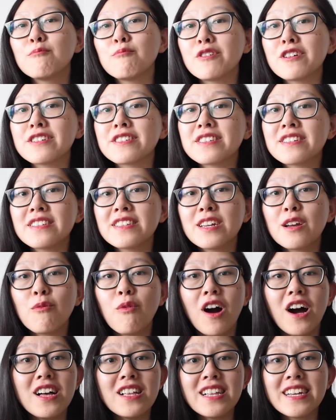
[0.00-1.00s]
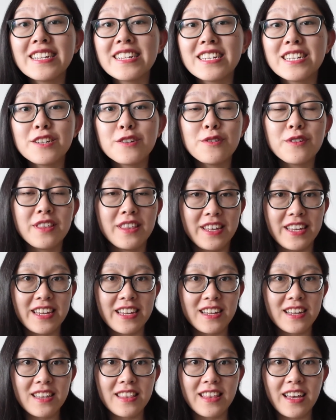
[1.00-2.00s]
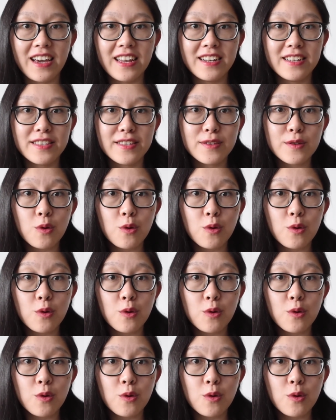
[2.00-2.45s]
Personally, while I do think that it's